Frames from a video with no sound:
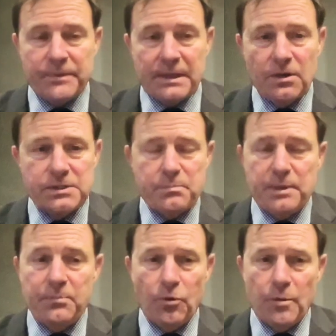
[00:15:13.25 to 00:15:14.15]
lots of
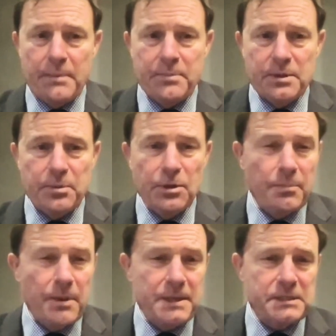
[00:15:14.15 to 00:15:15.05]
people remember the
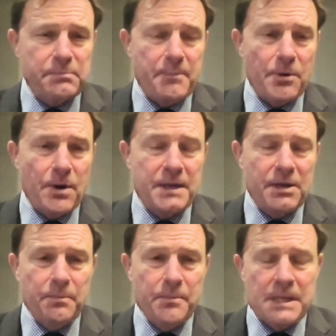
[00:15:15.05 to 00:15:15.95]
Budapest Memorandum,